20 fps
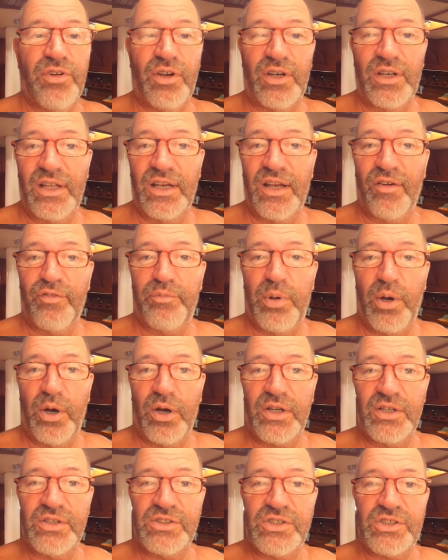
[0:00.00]
Funnily enough,
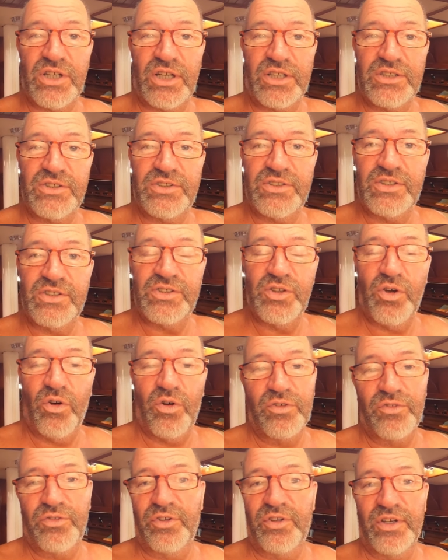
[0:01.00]
Perkins changed the
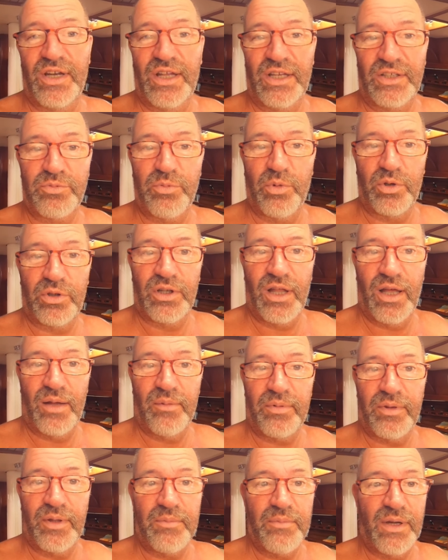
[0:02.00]
design for the next model
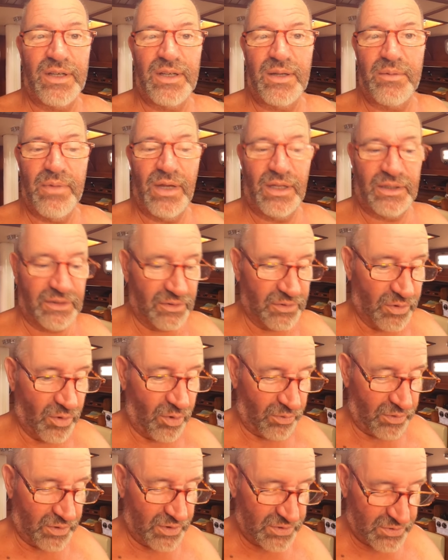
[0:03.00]
up. They made it metal,
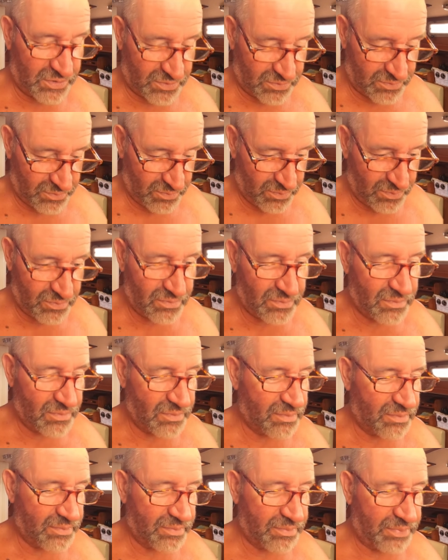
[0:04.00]
not this
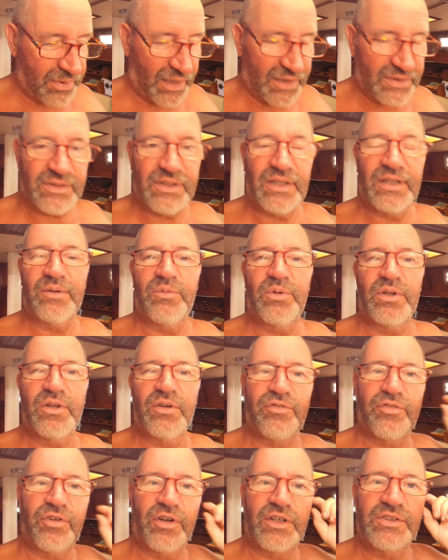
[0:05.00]
plastic with a
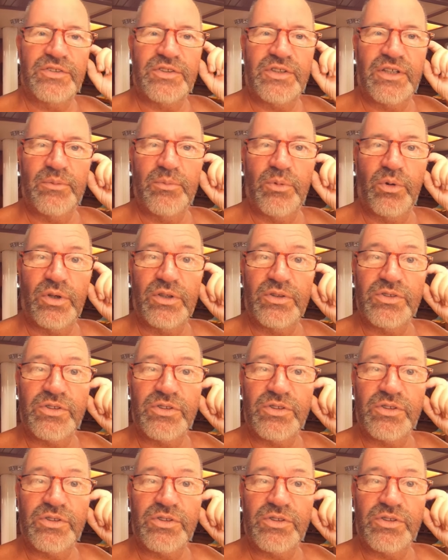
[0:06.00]
funny seam on it.